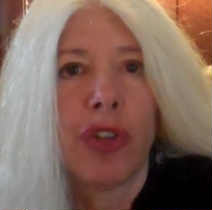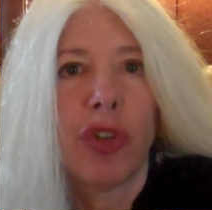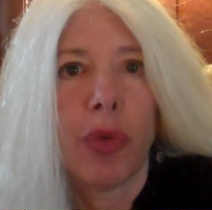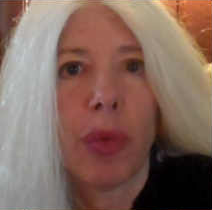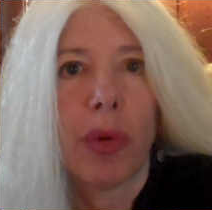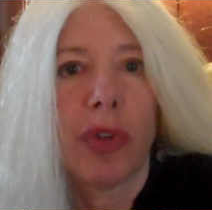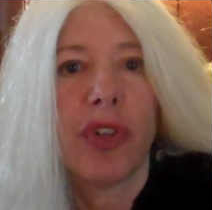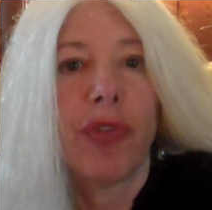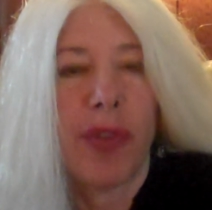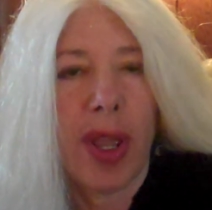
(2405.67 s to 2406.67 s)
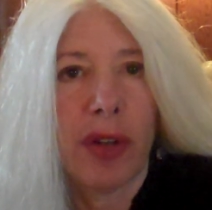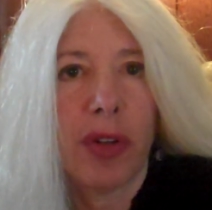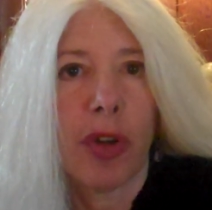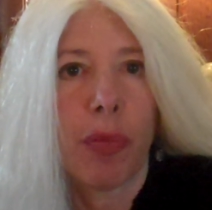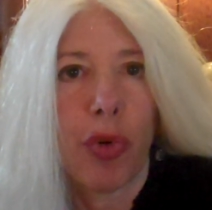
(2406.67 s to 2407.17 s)
to defend
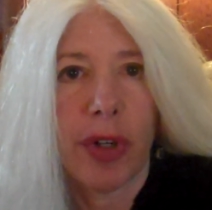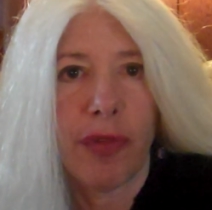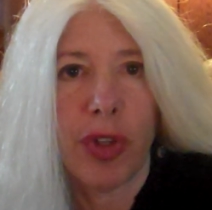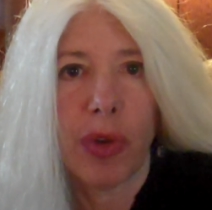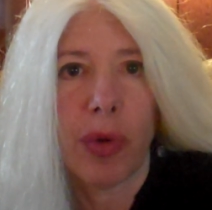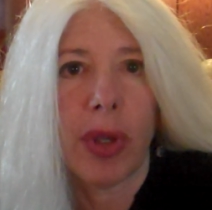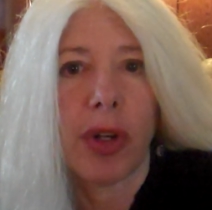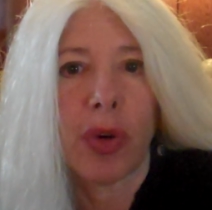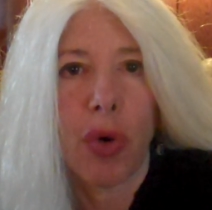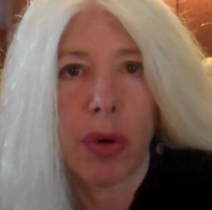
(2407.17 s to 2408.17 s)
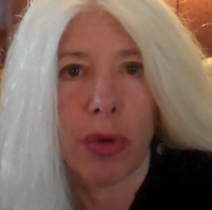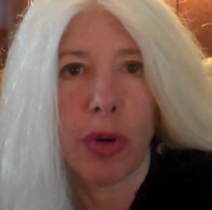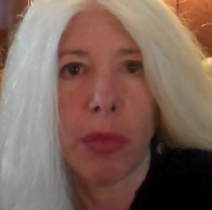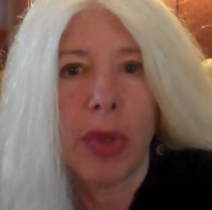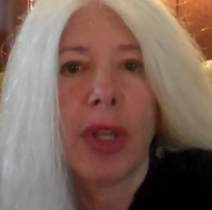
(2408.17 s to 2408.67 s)
their point of view in a
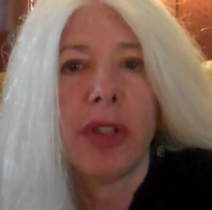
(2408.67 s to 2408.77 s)
courtroom